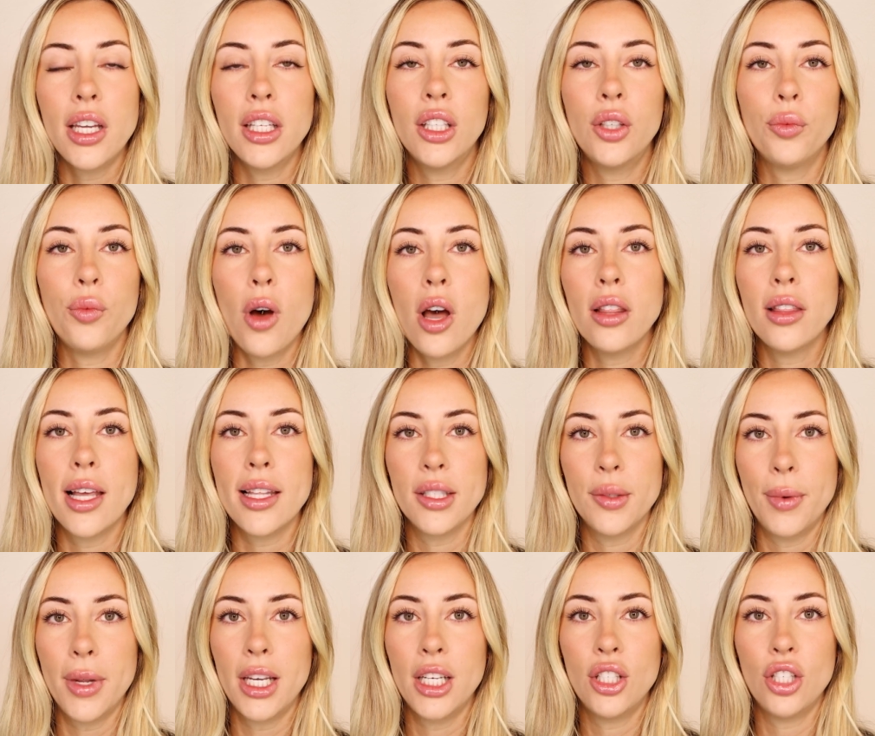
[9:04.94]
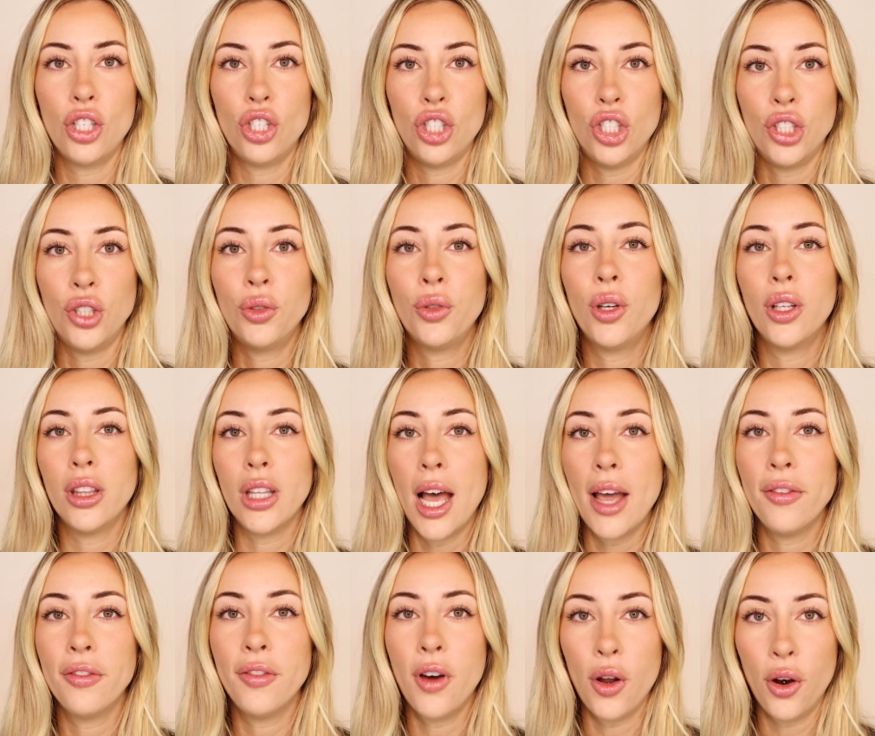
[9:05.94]
and you want Lens Buddy to shoot
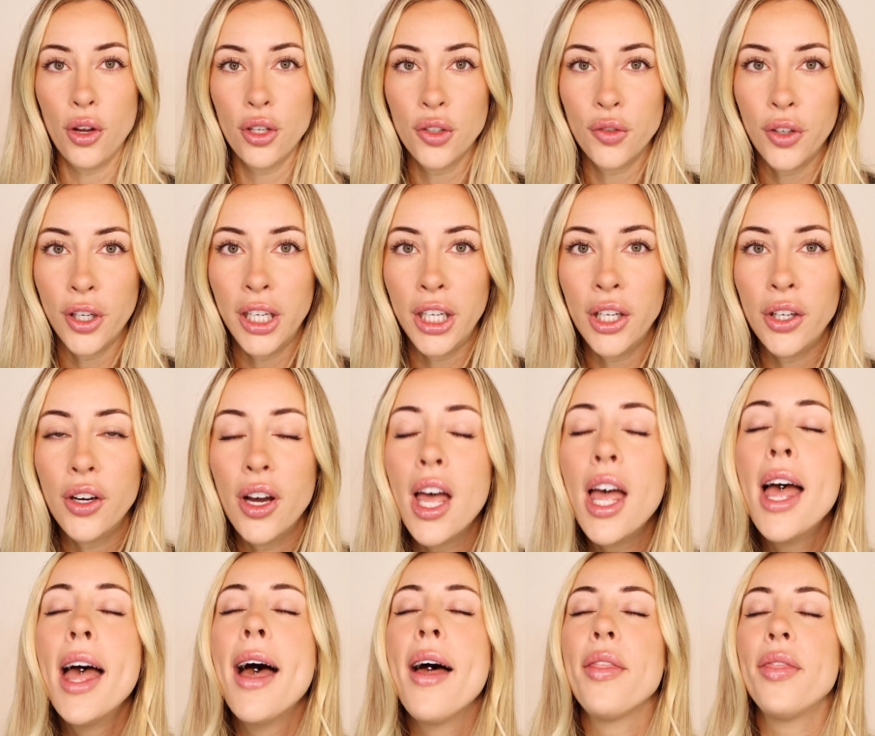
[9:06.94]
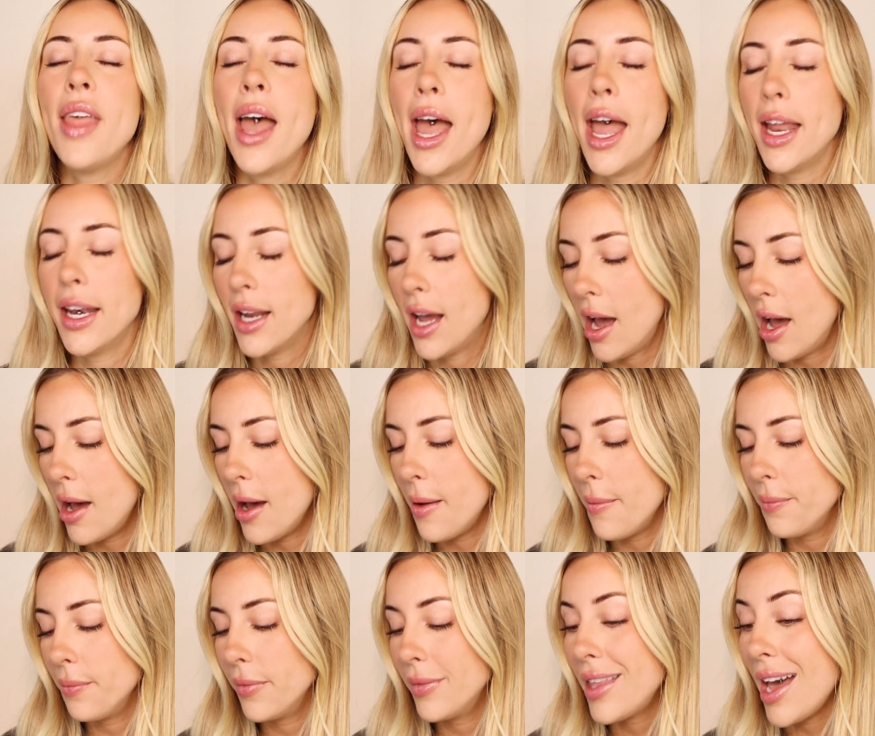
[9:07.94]
live photos for you, then
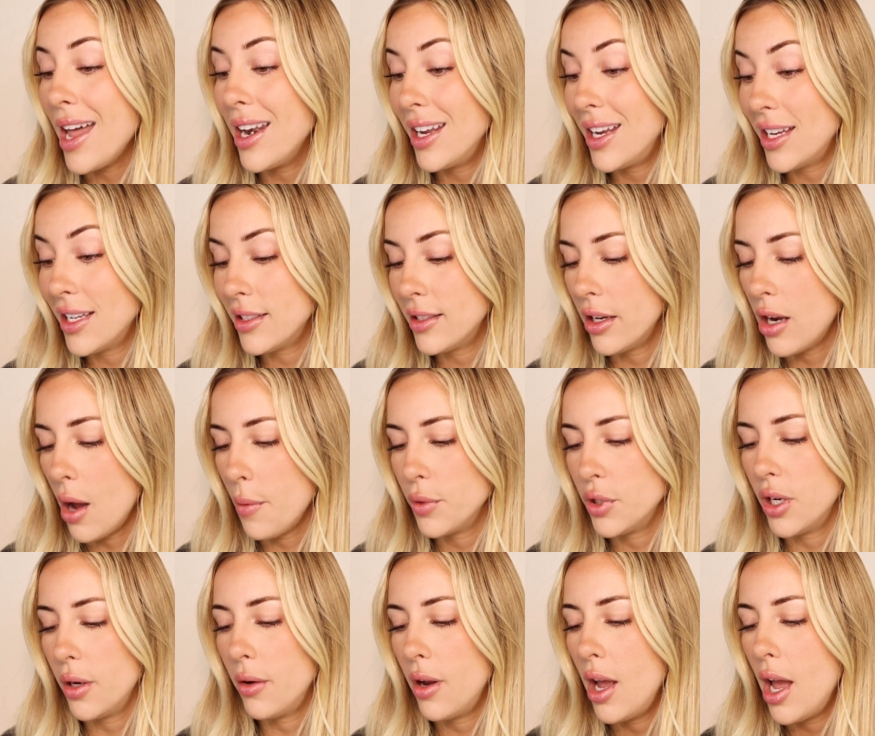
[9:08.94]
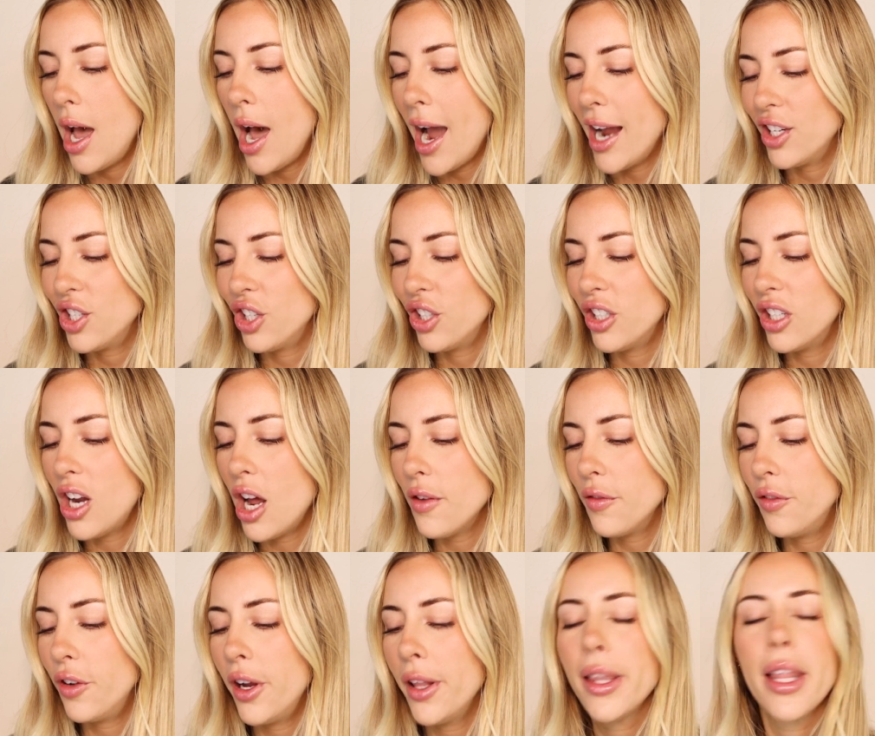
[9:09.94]
that is an option. I turned it
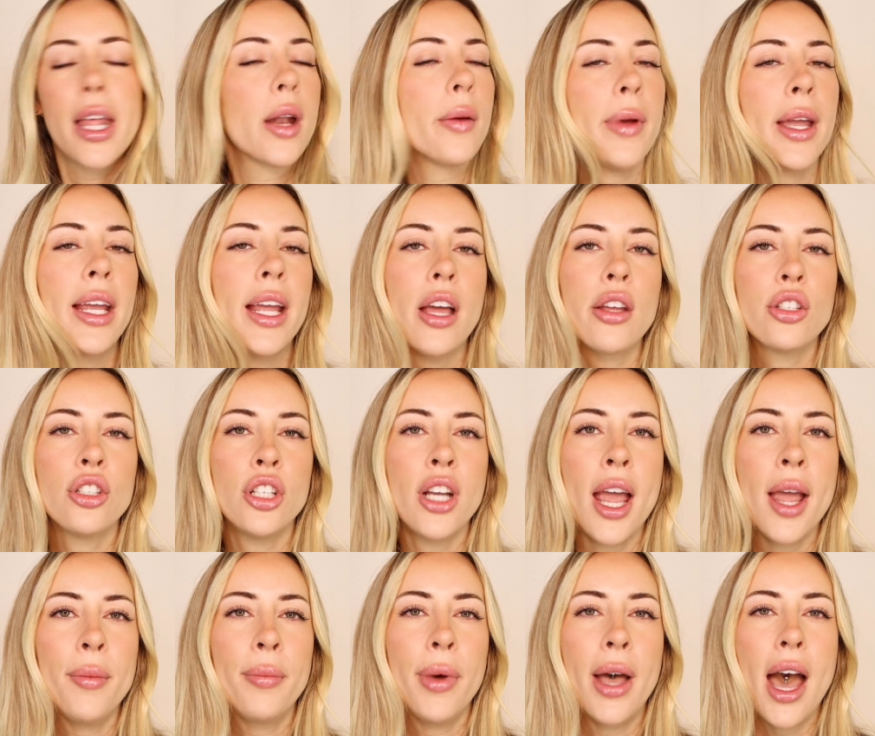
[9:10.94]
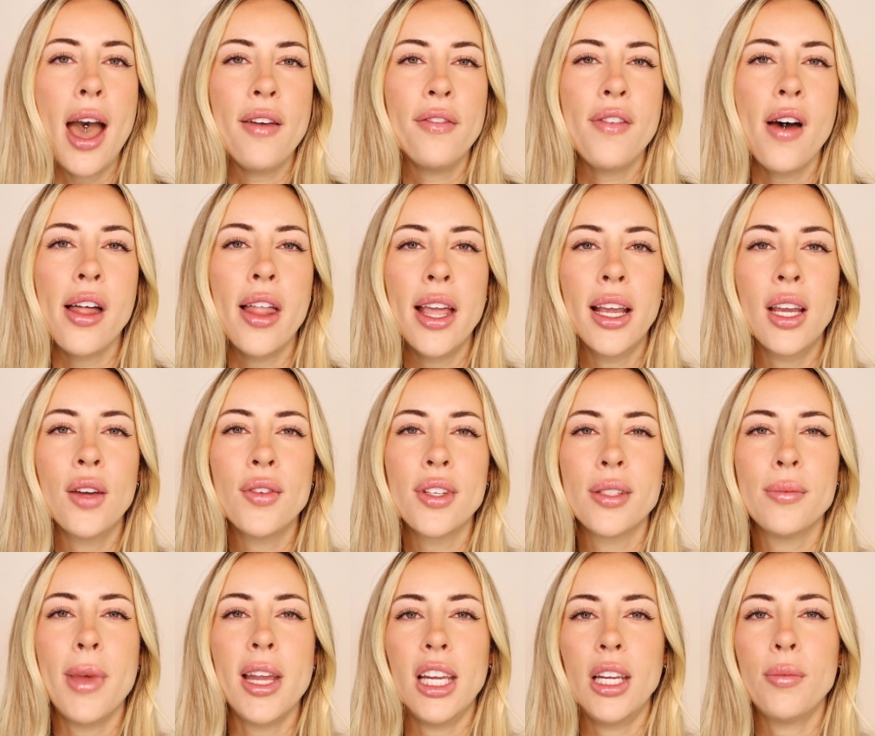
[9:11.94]
on for a little bit yesterday, but I felt like it
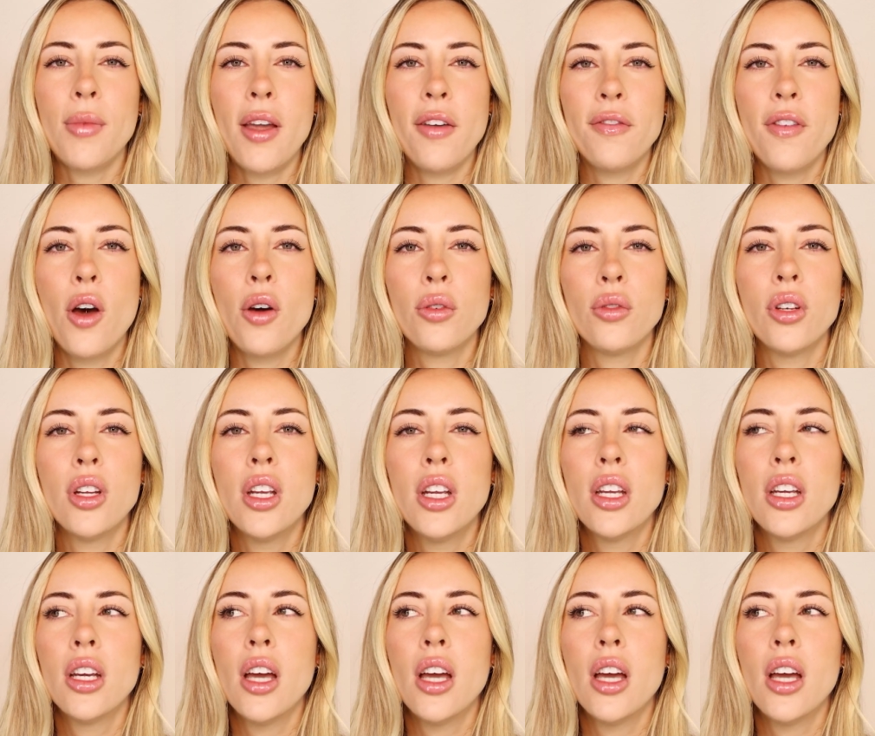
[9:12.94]
was making my phone